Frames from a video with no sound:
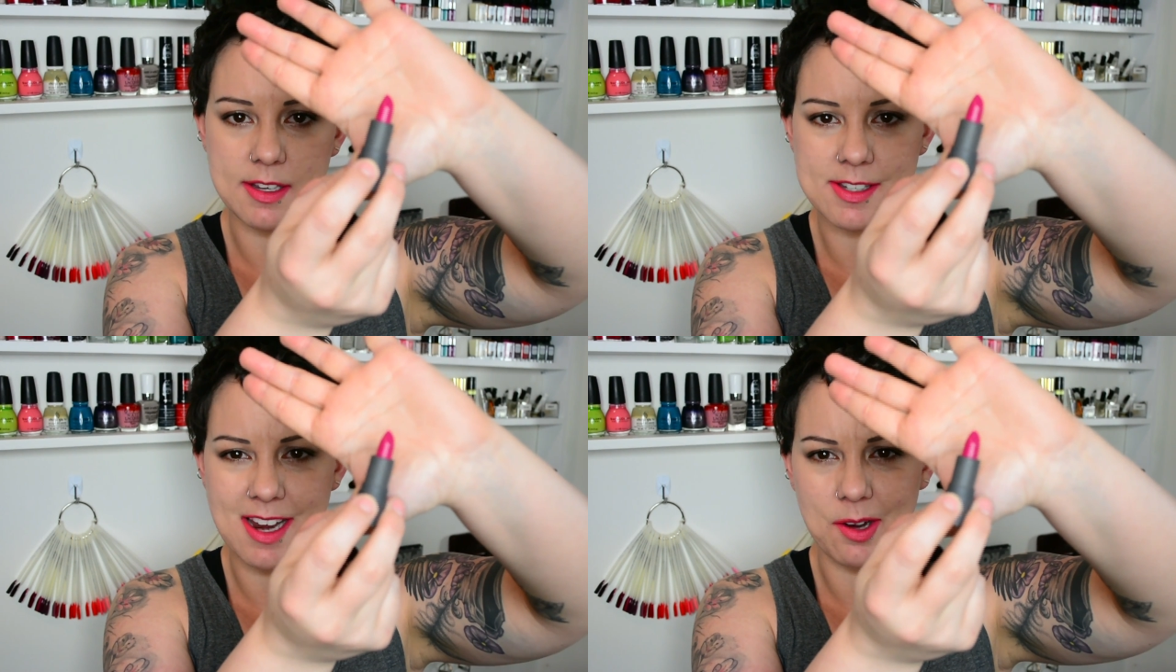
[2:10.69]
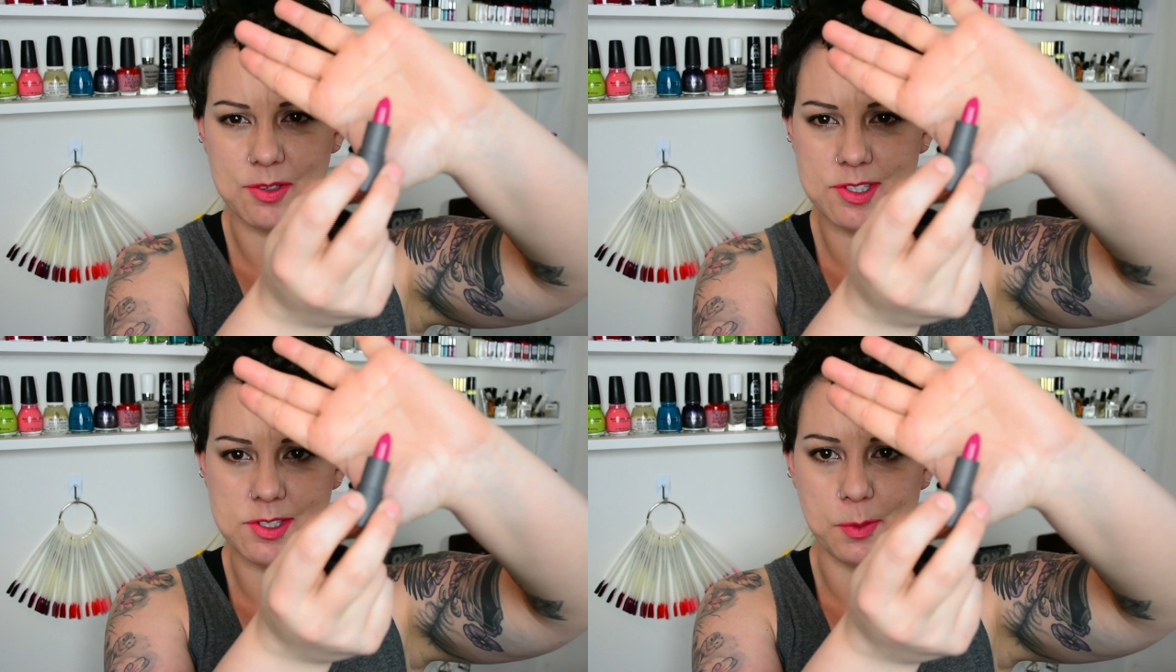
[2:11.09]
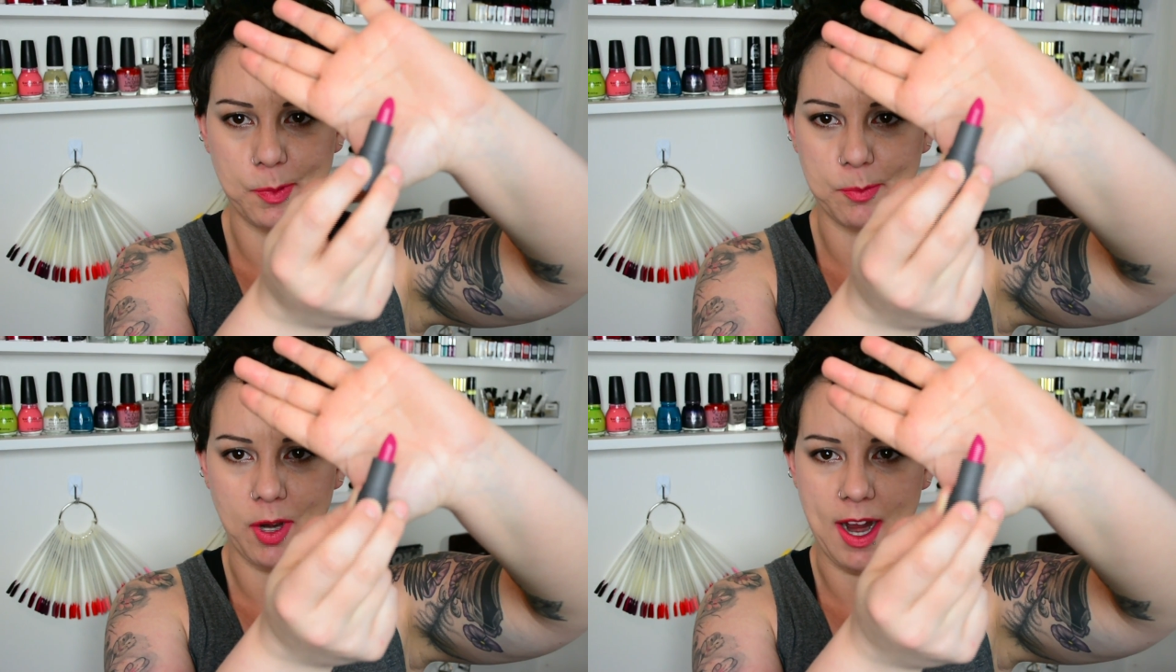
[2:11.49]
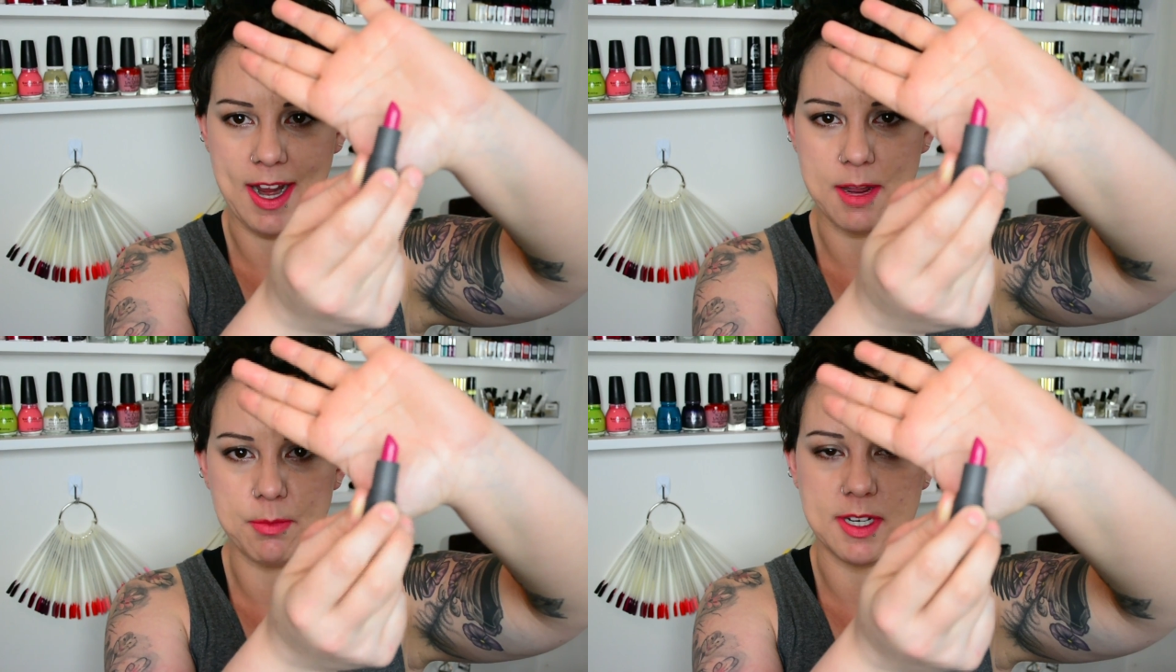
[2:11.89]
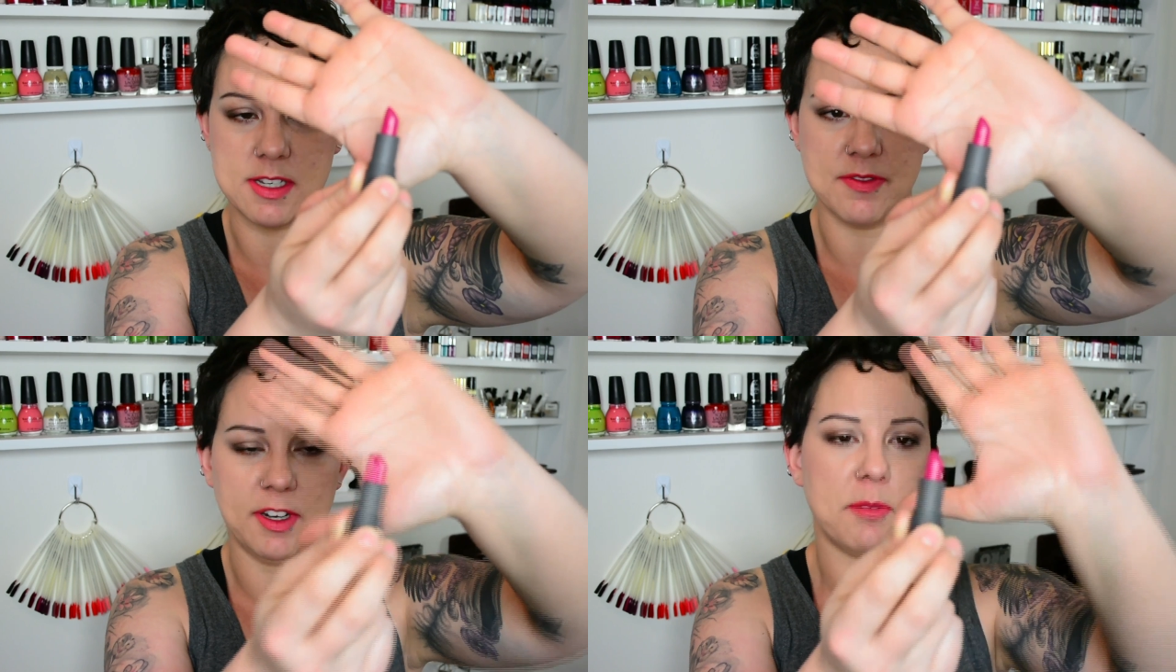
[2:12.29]
It's not super bright, but
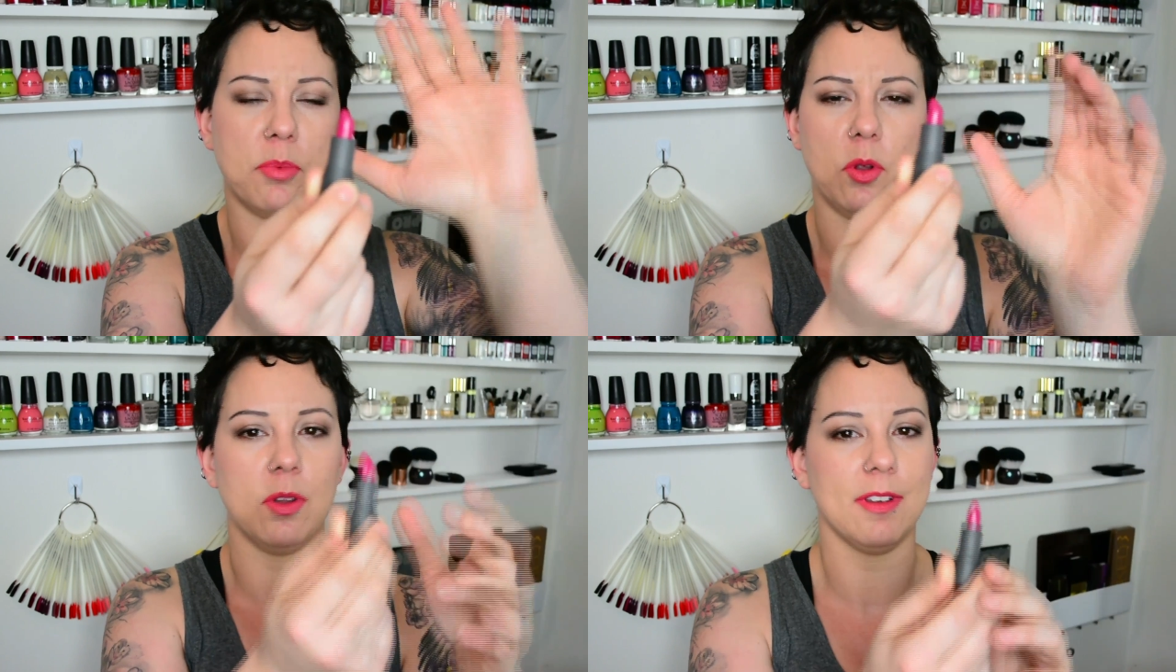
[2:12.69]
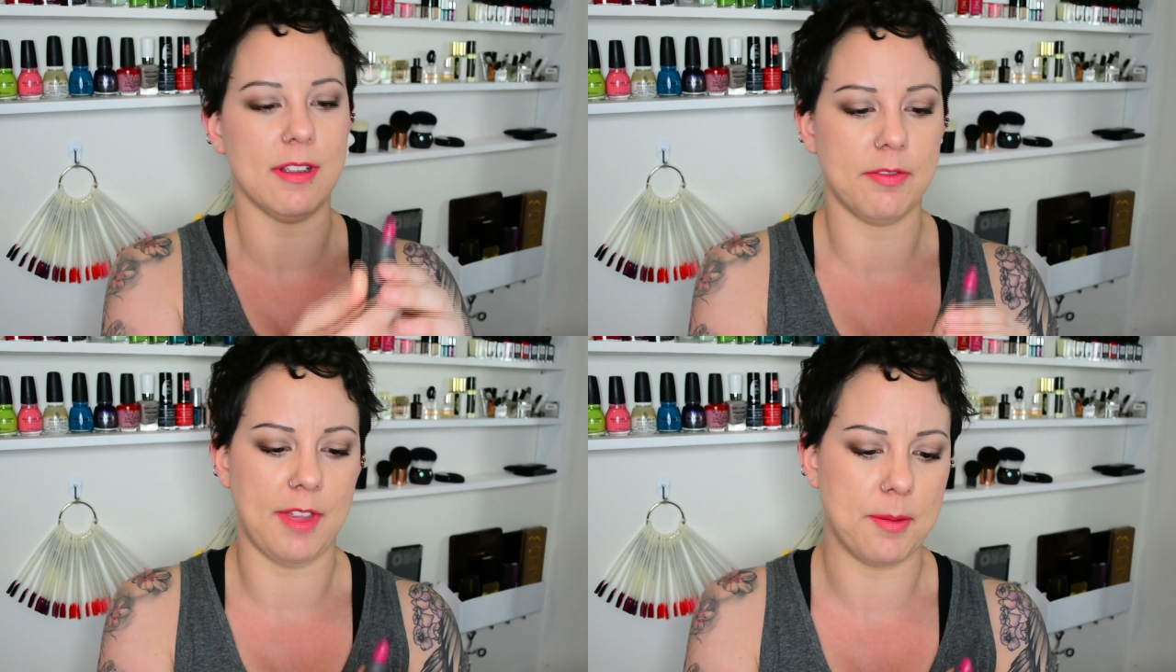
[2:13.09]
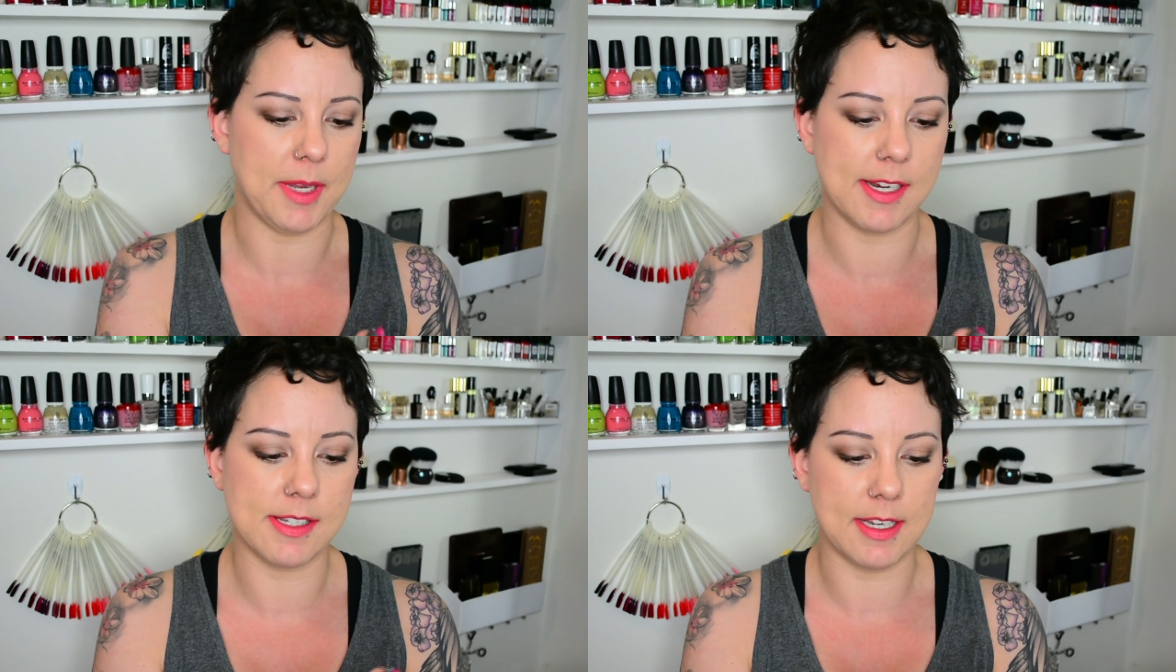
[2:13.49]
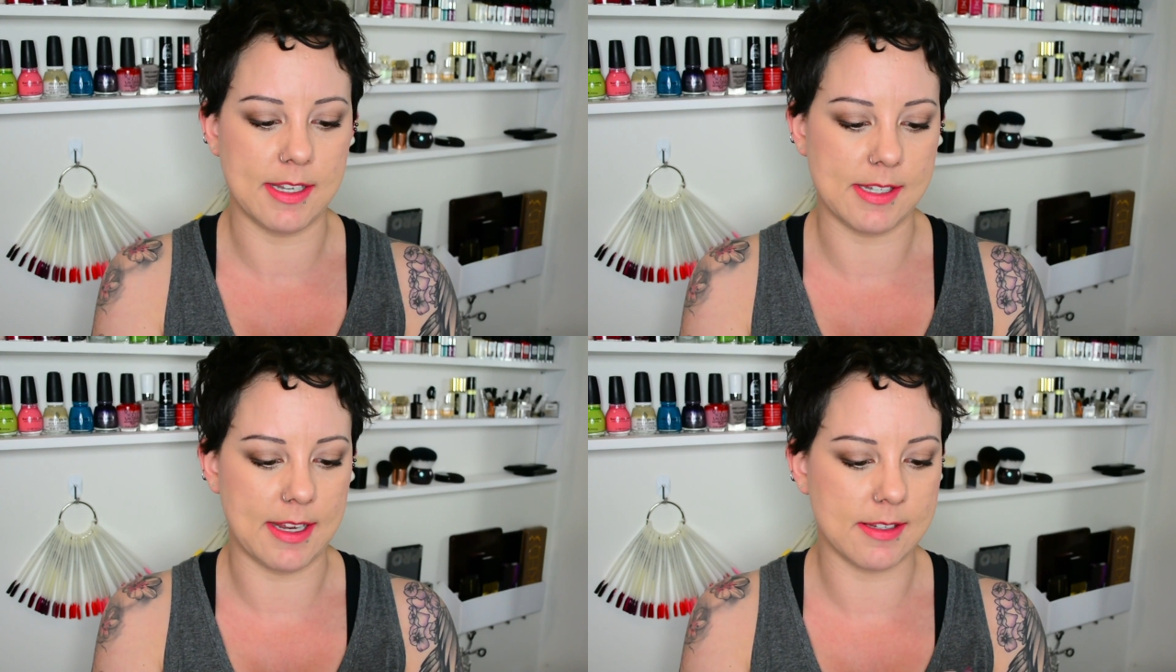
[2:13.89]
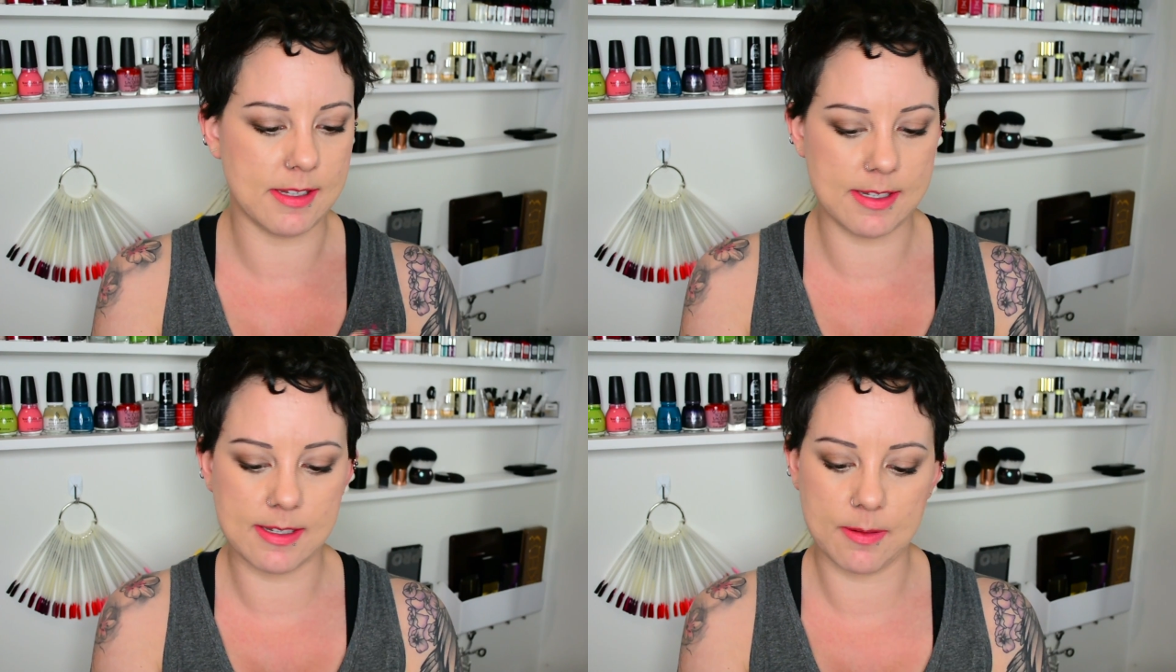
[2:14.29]
it's very bold, if that makes any
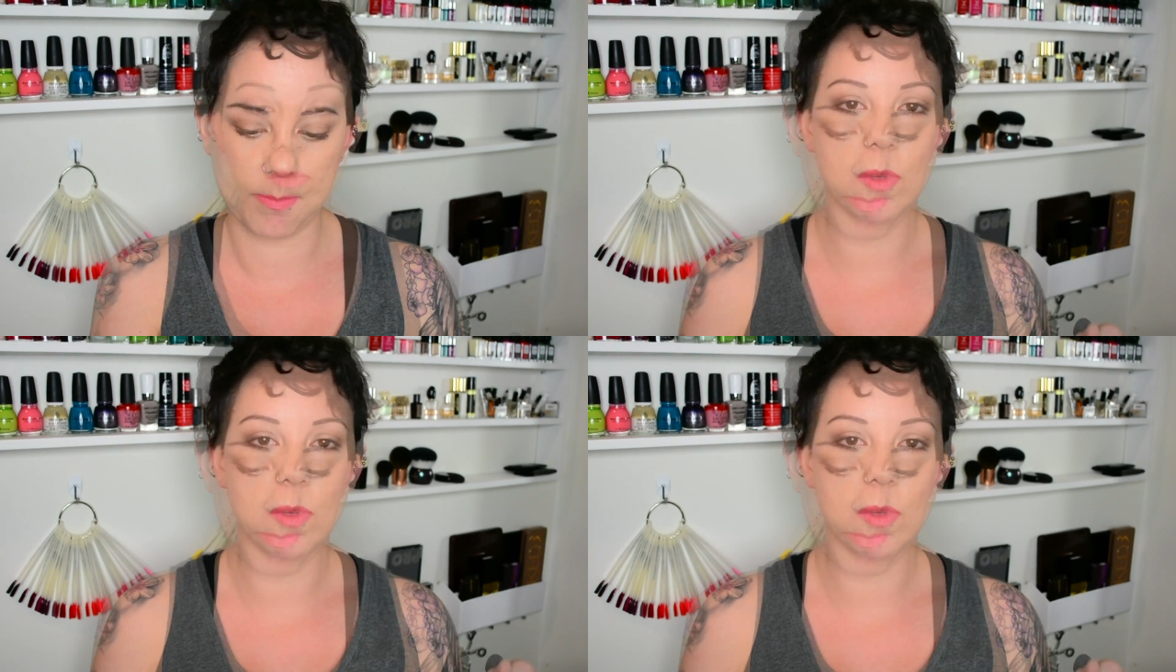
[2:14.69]
sense.